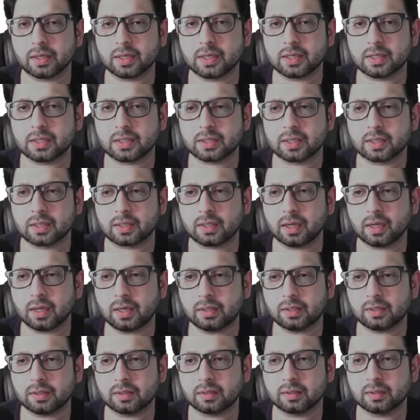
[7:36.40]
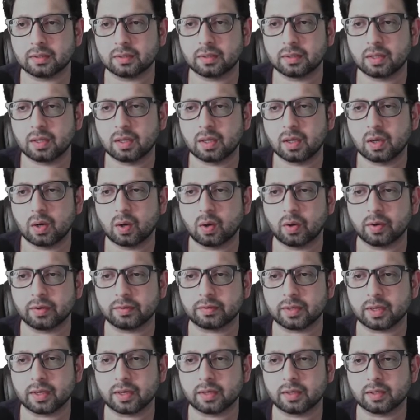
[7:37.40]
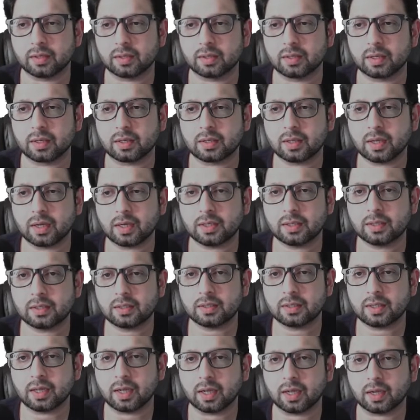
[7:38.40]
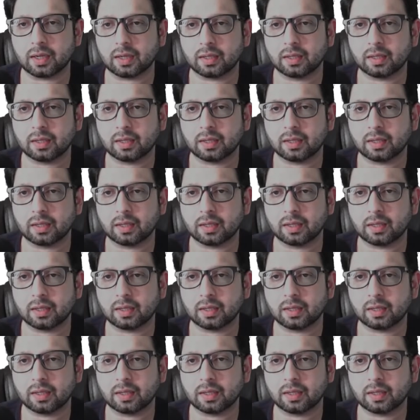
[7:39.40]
is the title. On side, the title tag.